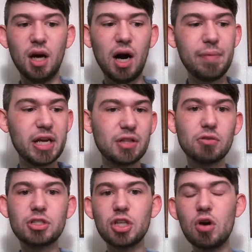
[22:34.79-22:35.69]
I mean,
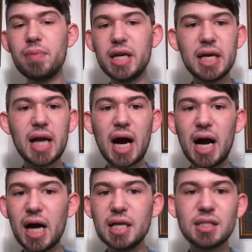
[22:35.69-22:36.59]
there's so many
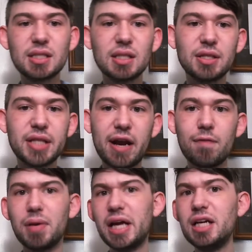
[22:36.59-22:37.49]
guys that
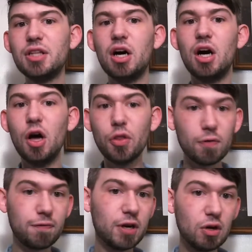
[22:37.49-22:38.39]
have played in the
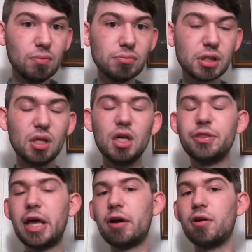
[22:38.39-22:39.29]
other films
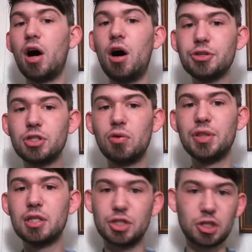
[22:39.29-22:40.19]
that are also
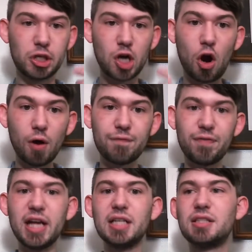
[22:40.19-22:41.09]
in this. Cigar
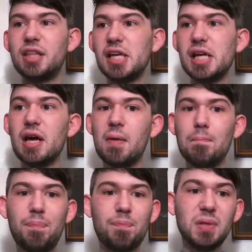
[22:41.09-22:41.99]
Face, the
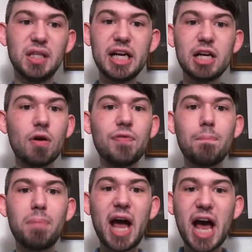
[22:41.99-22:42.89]
leader of the
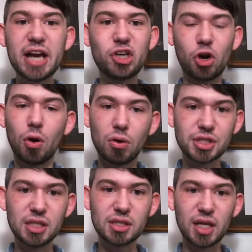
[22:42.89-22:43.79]
Bad
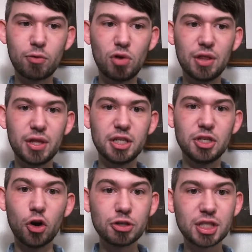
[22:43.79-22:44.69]
Girls, is like one of the
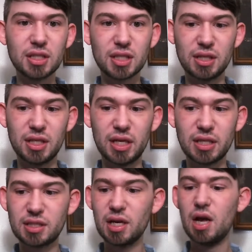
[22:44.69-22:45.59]
nurses in
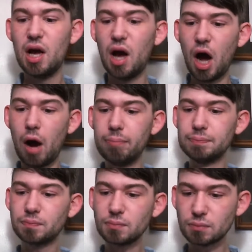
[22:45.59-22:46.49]
this.
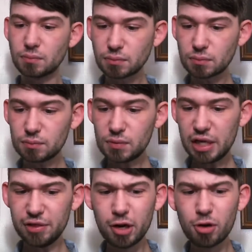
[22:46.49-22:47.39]

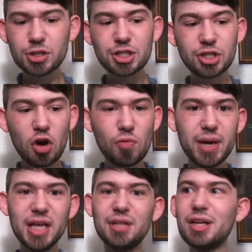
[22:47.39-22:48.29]
There are so
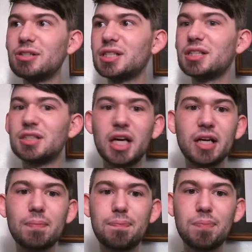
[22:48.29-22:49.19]
many. There's this,
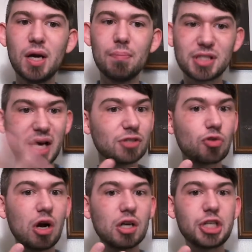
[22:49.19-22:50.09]
like, besides
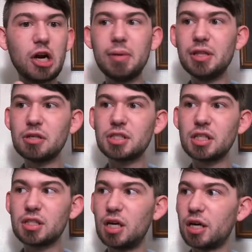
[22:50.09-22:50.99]
Ron Jeremy, there's
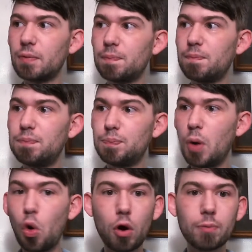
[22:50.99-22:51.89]
this
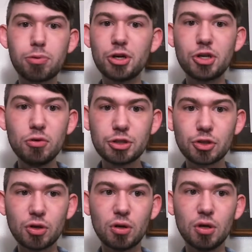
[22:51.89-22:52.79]
porn
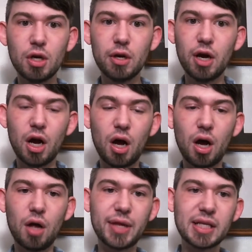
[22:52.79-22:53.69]
producer
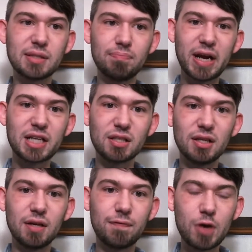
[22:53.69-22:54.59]
that makes
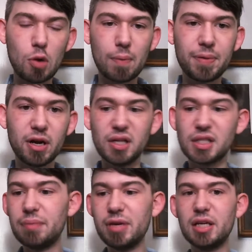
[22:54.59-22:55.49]
a film
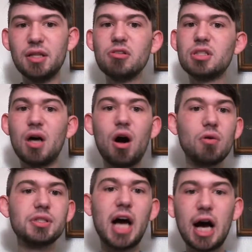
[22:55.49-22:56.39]
appearance. I mean, there's
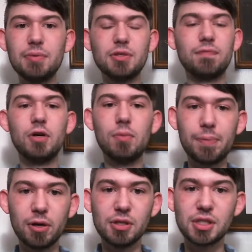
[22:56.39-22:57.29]
all types of film
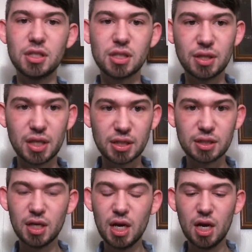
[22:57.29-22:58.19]
appearances in this.